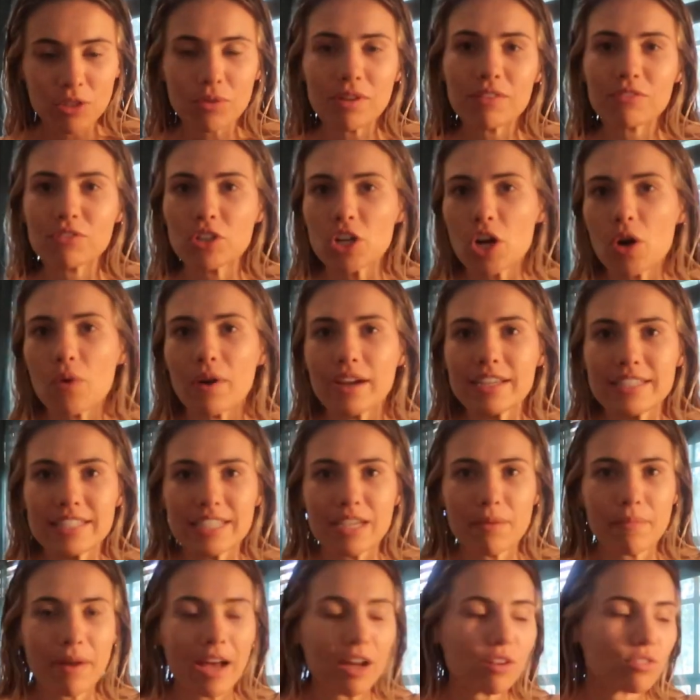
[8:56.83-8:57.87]
have no
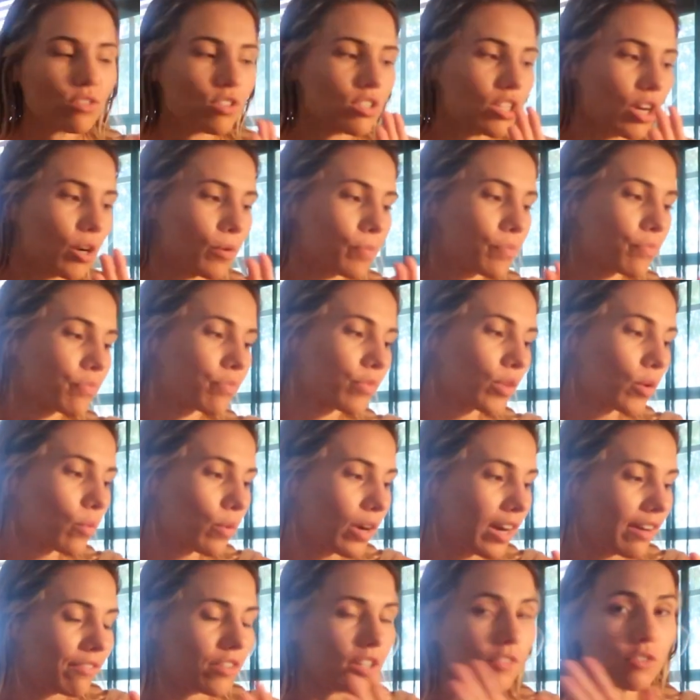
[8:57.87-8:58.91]
idea about. So
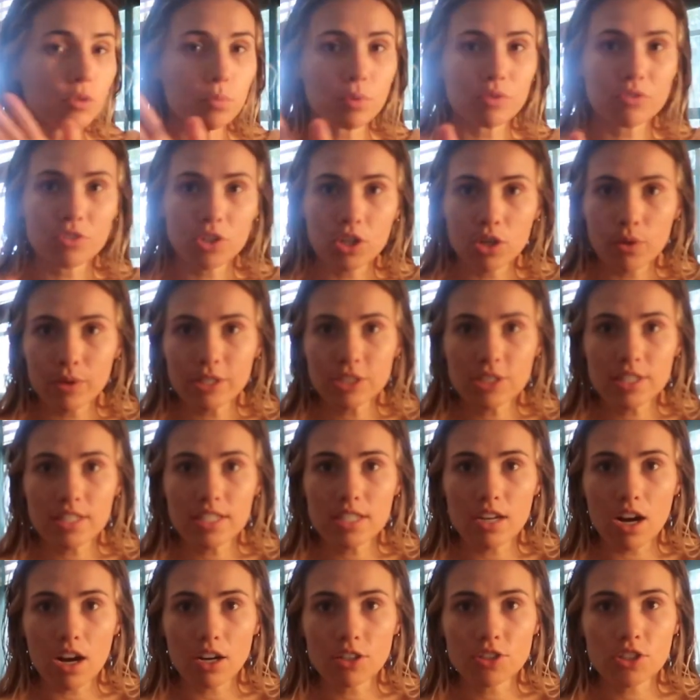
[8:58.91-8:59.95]
whatever, if you prefer going to the
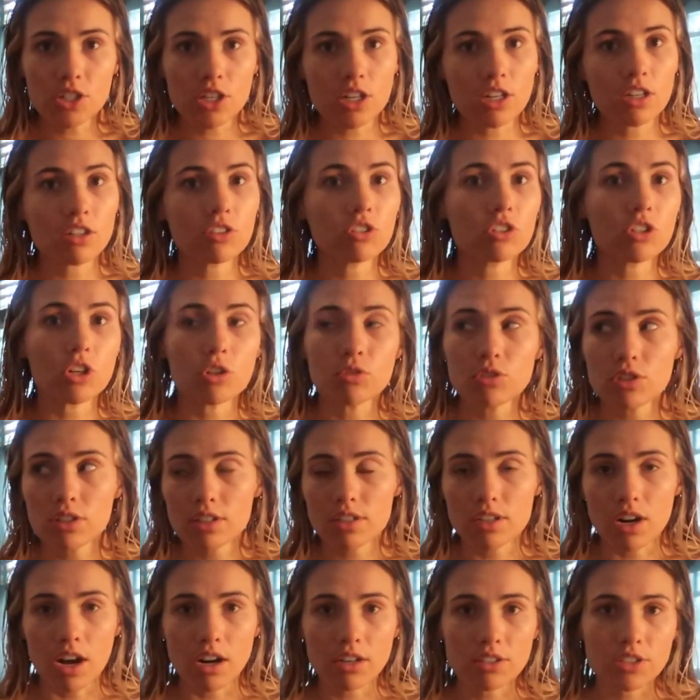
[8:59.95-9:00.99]
doctor, go to
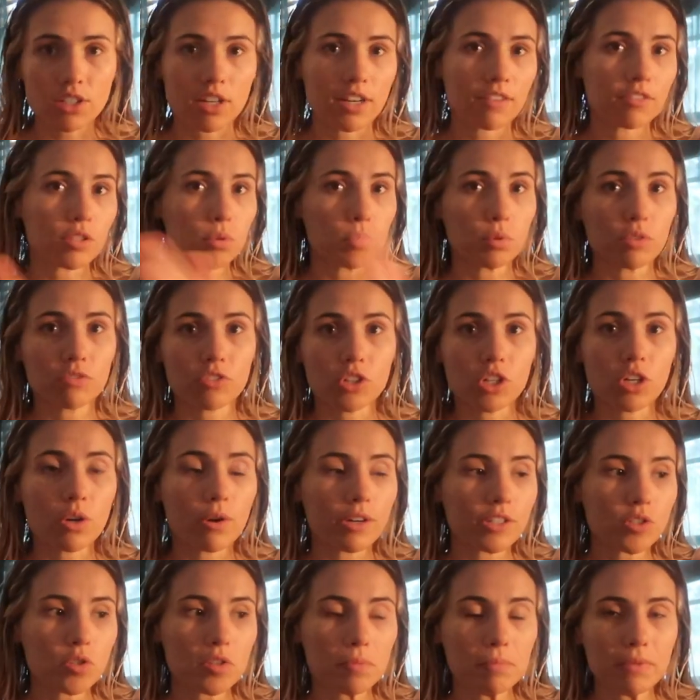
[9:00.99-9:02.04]
the doctor. If you prefer
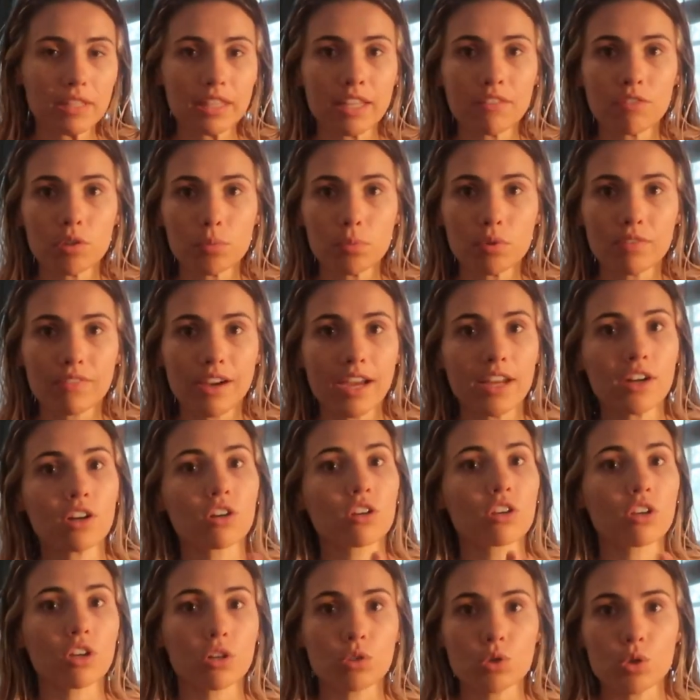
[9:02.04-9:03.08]
going to a mid-level provider,
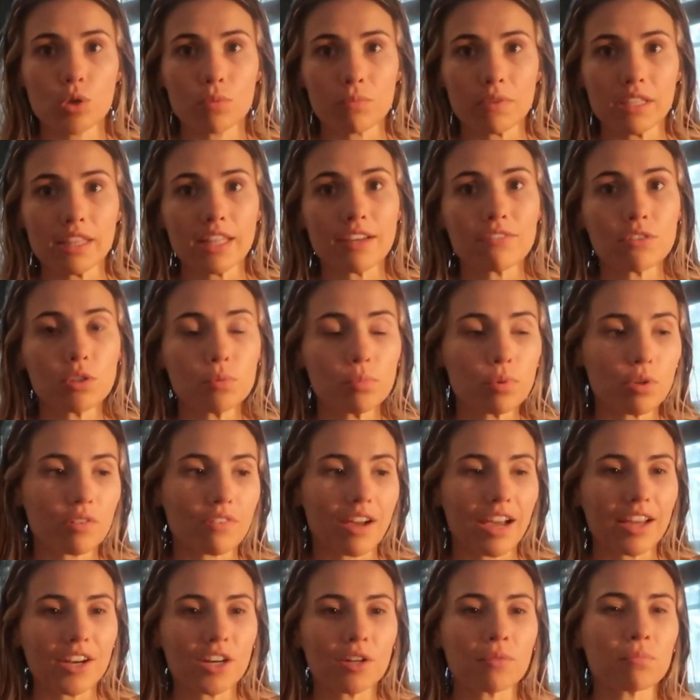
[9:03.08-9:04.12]
go to a mid-level
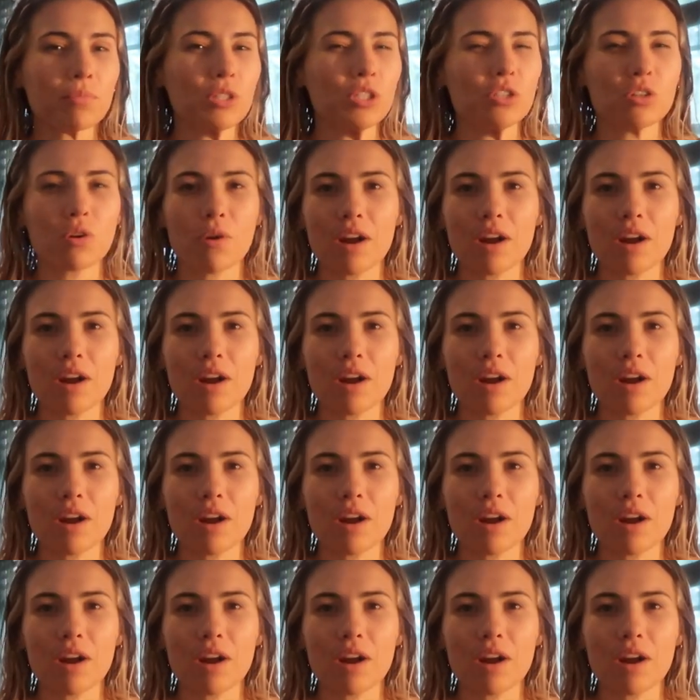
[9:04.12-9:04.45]
provider, but you